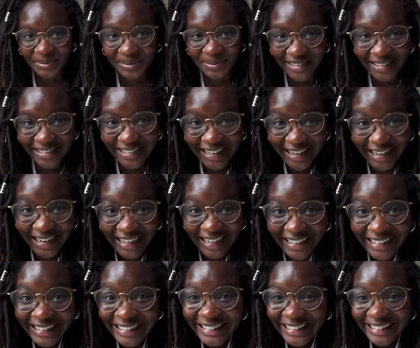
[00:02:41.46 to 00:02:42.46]
today
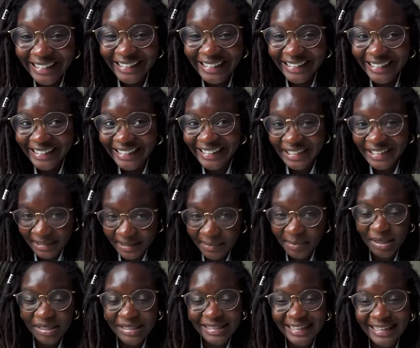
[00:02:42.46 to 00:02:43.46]
is a
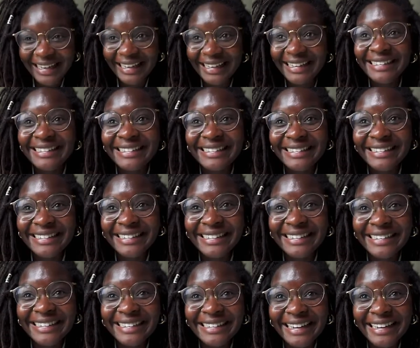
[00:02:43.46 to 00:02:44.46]
big day,
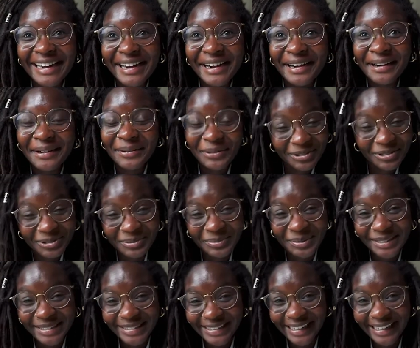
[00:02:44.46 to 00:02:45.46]
real
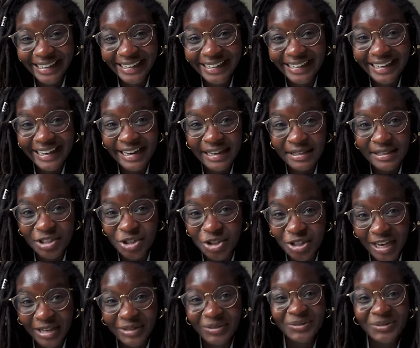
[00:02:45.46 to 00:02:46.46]
big day. This
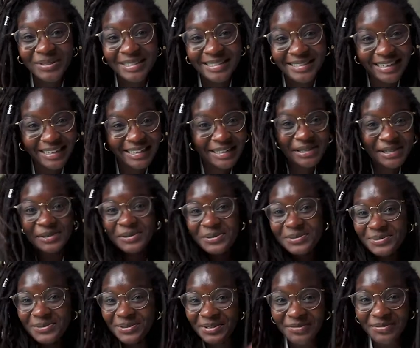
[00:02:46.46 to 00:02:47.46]
channel is gonna get
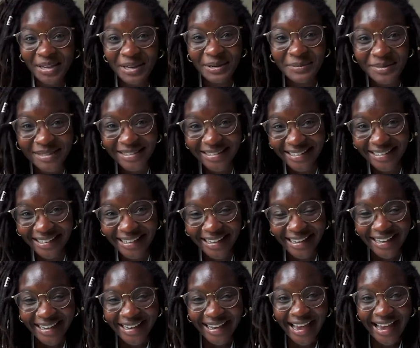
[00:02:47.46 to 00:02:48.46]
revamped.
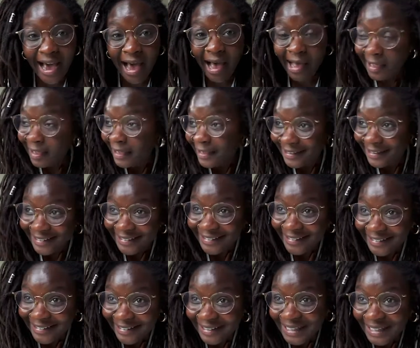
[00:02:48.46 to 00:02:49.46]
I
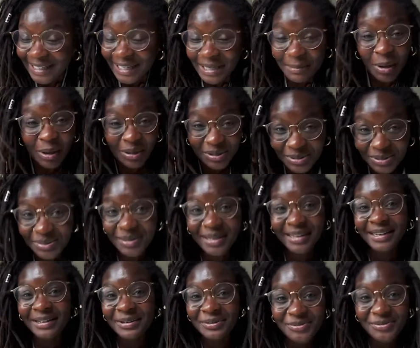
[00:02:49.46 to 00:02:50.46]
am also
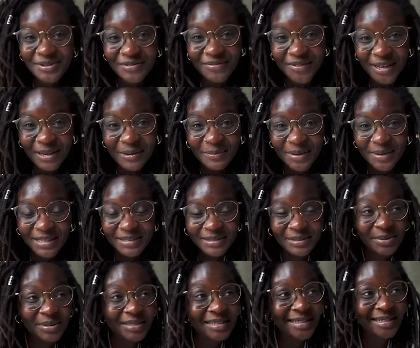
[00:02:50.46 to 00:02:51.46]
getting a revamp. And so
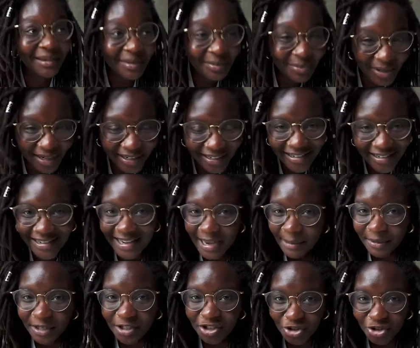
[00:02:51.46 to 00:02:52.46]
to celebrate, I'm
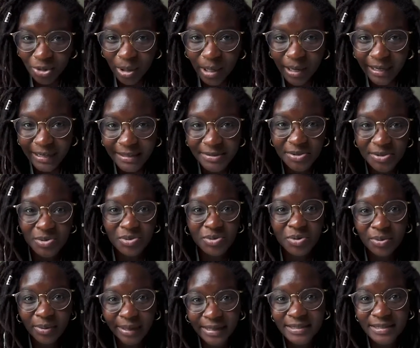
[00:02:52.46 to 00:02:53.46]
gonna try to
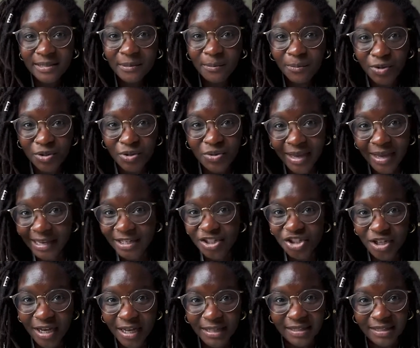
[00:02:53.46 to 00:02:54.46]
create some new
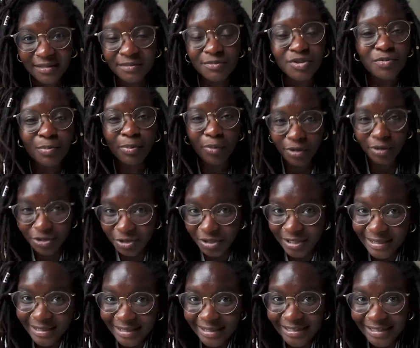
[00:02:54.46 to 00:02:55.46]
headshots, some new
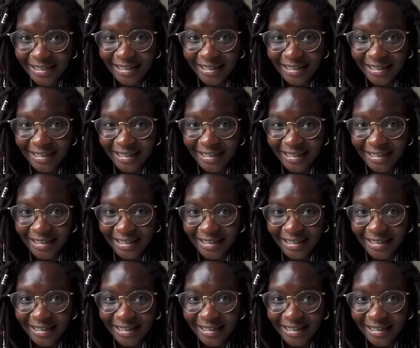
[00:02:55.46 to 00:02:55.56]
portraits